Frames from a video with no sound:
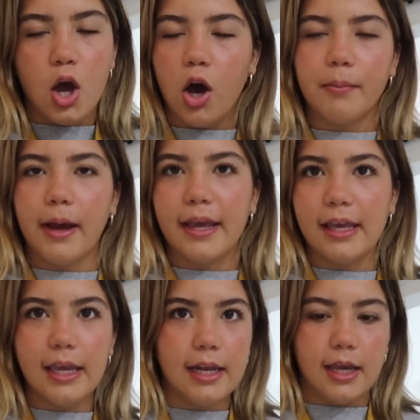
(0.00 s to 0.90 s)
on my
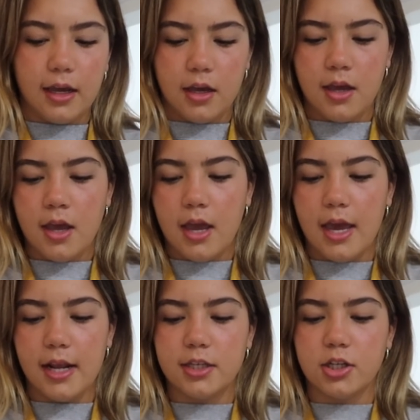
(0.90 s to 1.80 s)
eating.
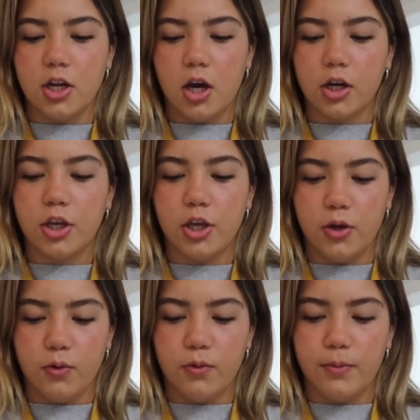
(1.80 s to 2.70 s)
And it's not
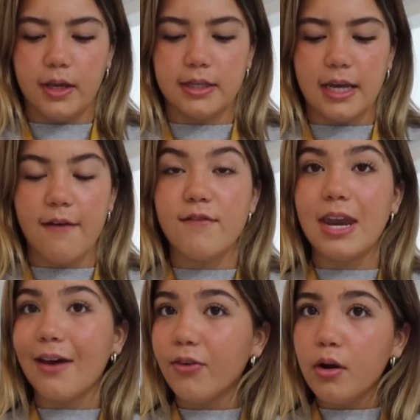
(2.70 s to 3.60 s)
cute because I've
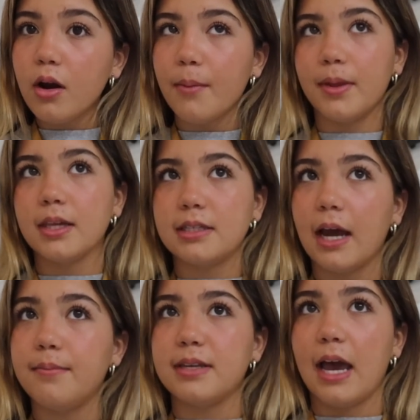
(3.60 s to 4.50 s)
never been the
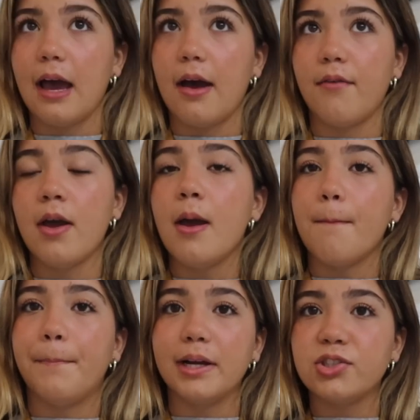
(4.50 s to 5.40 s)
type to have a
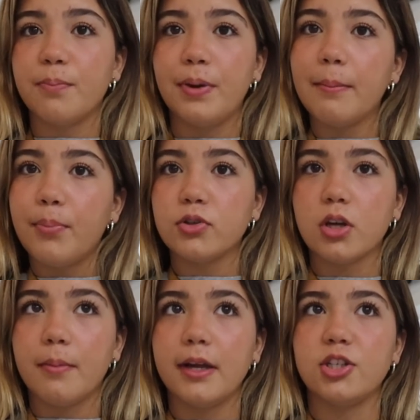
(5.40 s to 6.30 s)
bunch of pimples
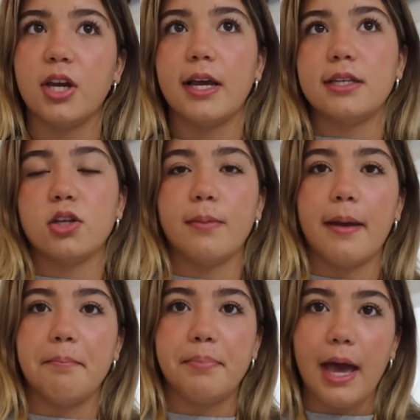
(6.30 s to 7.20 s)
on my chest, on
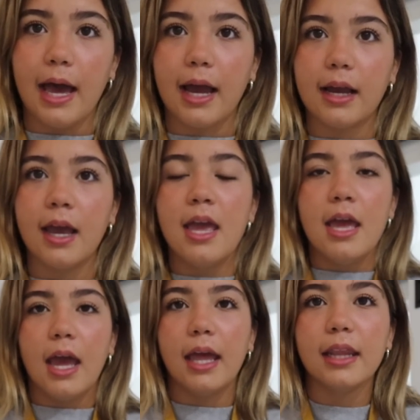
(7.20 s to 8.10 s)
my back.
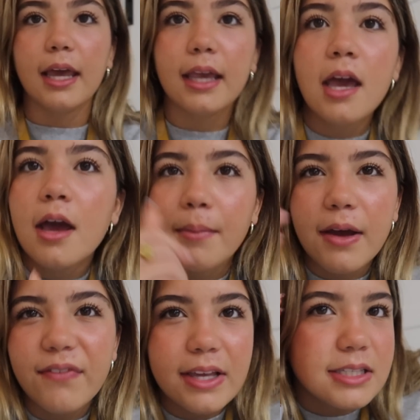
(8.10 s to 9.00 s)
And like
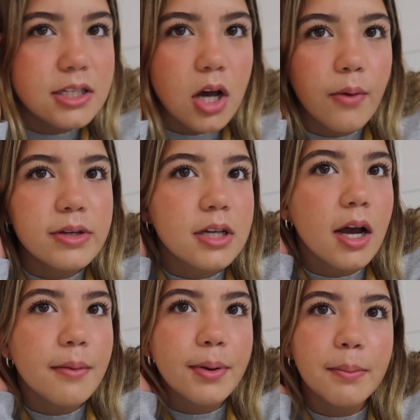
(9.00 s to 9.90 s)
my face has always
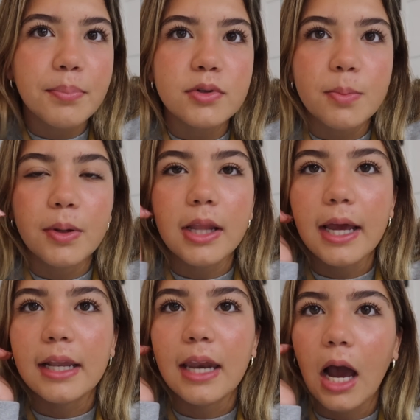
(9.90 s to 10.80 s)
gotten pimples, but
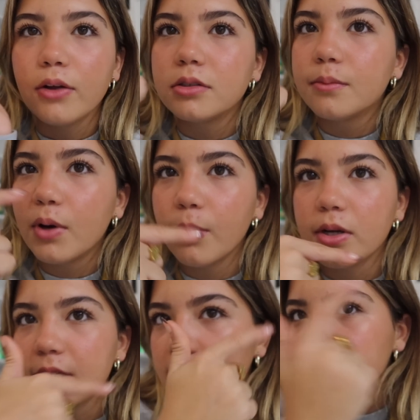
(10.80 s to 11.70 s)
like now to the point where
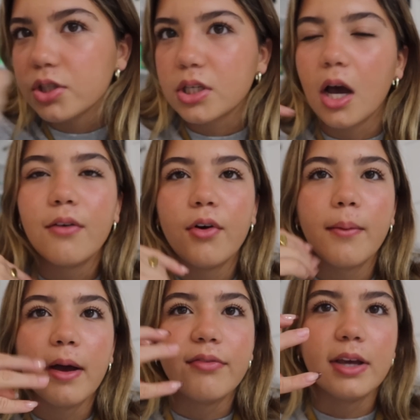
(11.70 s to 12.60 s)
it's like just
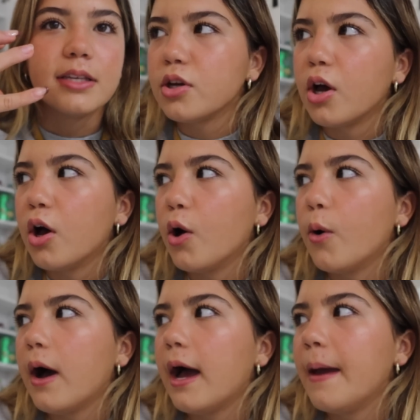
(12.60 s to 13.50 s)
covering my face. So
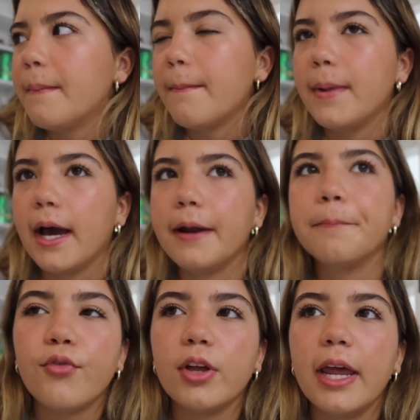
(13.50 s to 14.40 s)
I'm
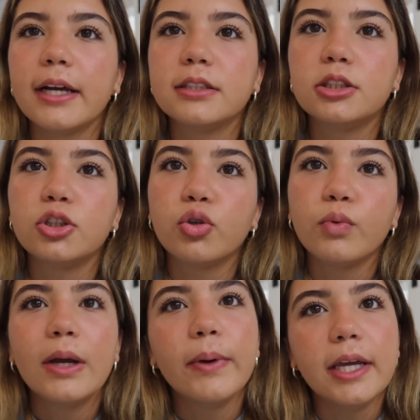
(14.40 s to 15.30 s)
mad. For the next
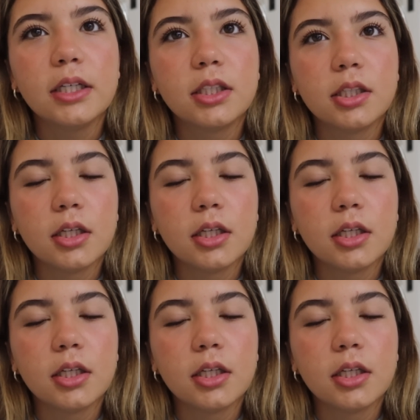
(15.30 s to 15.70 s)
3 weeks